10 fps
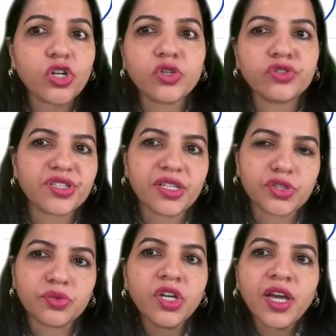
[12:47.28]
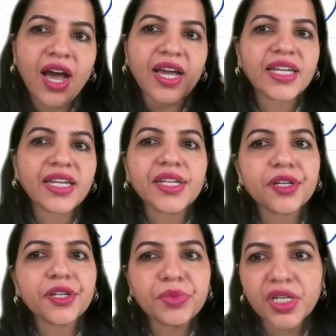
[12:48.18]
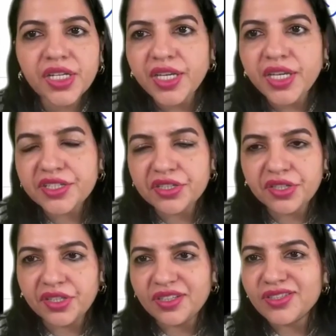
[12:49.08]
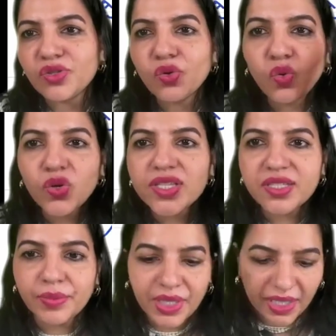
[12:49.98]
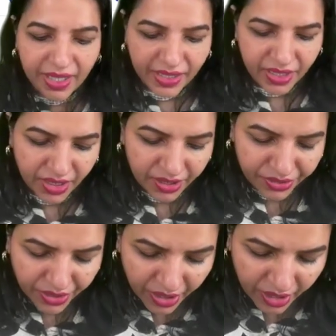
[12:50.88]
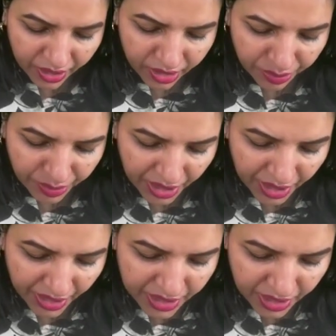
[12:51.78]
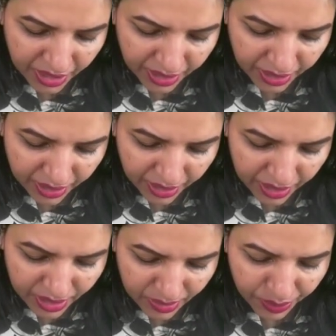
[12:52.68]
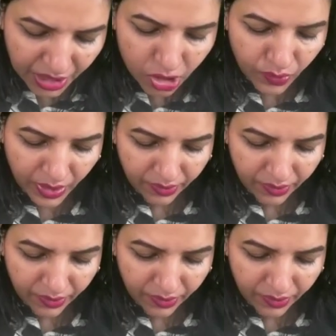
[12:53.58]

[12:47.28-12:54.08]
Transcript: going to trust you. I need a mediator here. So who is the mediator here? The mediator here is B12.